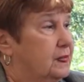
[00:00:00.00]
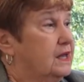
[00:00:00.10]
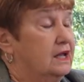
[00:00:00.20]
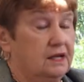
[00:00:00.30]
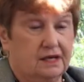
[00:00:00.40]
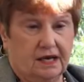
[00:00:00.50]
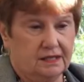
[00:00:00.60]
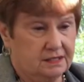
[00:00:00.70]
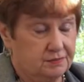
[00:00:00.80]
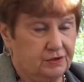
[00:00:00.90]
And had
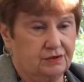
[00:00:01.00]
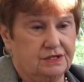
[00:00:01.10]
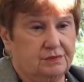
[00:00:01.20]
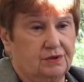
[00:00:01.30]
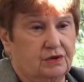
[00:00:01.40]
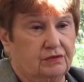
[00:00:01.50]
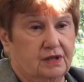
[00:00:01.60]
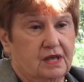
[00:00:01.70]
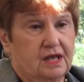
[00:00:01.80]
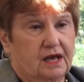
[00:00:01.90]
experience in both.
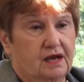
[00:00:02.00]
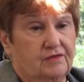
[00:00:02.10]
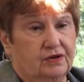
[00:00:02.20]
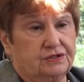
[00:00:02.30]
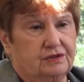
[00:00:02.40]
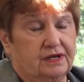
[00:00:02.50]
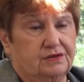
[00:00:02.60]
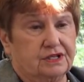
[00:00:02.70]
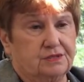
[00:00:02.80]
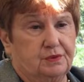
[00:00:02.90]
I've also had the
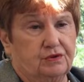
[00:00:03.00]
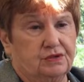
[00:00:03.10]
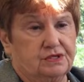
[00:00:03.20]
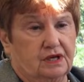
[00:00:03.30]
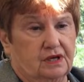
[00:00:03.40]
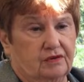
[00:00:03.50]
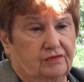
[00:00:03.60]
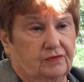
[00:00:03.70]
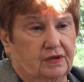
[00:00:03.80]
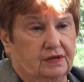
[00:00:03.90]
experience of
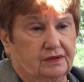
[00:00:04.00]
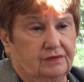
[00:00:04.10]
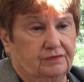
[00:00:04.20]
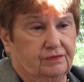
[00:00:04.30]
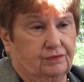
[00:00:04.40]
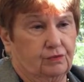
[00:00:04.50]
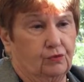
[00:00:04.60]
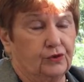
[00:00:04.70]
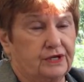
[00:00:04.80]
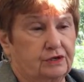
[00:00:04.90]

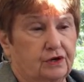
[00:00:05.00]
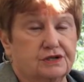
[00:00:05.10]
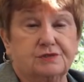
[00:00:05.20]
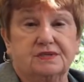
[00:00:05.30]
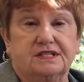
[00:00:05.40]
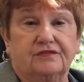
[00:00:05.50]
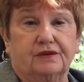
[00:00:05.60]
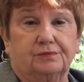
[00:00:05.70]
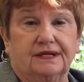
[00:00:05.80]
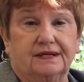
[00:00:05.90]
working on our specific
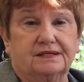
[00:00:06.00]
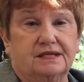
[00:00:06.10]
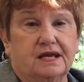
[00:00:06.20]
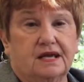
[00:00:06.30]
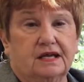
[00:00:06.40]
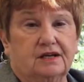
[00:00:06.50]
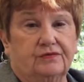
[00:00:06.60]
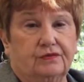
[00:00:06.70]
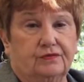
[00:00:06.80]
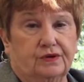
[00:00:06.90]
plans. And if
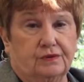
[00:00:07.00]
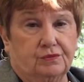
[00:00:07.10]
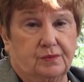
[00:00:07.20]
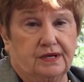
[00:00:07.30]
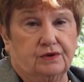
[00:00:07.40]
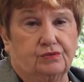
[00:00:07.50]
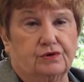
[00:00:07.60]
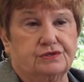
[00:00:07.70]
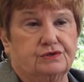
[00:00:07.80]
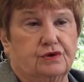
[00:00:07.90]
you've been in
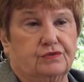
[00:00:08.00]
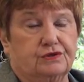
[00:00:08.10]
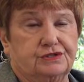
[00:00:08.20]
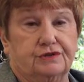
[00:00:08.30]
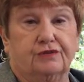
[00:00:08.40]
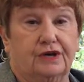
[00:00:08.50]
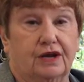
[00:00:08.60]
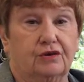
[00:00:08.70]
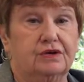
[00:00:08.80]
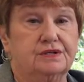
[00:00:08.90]
Roseville, there's different
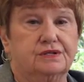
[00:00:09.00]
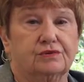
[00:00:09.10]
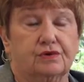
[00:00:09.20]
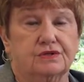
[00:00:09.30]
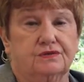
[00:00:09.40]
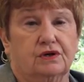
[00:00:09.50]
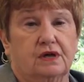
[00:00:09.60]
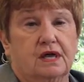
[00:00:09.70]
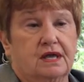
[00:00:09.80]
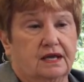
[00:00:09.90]
areas in Roseville,
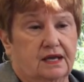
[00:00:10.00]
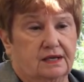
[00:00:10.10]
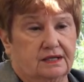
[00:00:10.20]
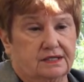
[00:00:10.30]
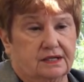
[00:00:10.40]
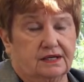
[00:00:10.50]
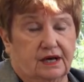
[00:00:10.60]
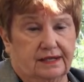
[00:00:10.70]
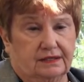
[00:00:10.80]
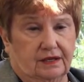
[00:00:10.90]
and it's a
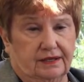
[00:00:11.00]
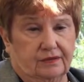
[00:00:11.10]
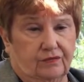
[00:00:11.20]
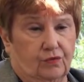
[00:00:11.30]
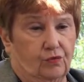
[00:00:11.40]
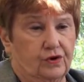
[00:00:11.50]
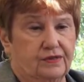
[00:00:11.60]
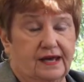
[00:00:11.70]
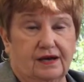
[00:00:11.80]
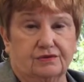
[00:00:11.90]
guideline of where the
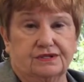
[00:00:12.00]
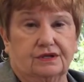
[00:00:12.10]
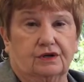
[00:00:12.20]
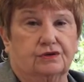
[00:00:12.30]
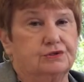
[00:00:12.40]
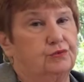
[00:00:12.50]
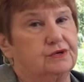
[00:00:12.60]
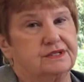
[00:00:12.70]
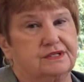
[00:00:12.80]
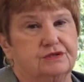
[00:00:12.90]
housing goes, where
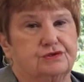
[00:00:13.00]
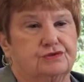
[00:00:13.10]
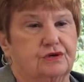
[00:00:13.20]
does industry